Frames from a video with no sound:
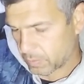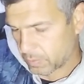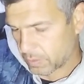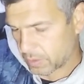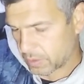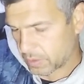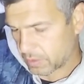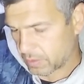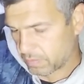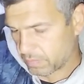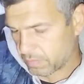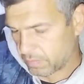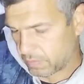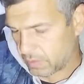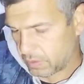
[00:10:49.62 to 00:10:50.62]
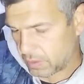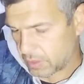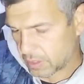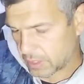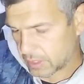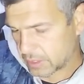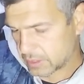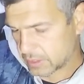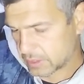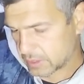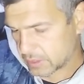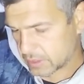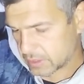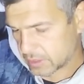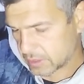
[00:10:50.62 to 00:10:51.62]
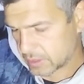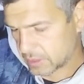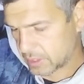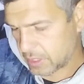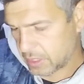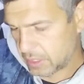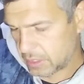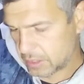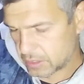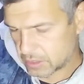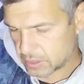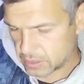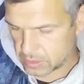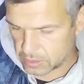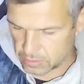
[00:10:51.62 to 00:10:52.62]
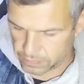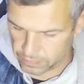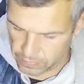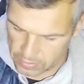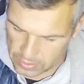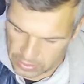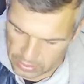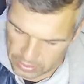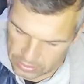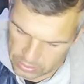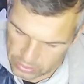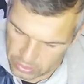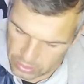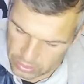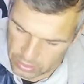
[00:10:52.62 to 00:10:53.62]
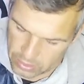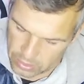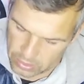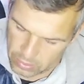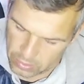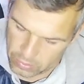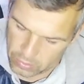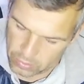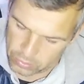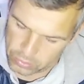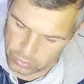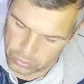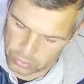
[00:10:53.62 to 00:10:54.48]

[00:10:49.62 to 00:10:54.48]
with a very nice eight figure eight knot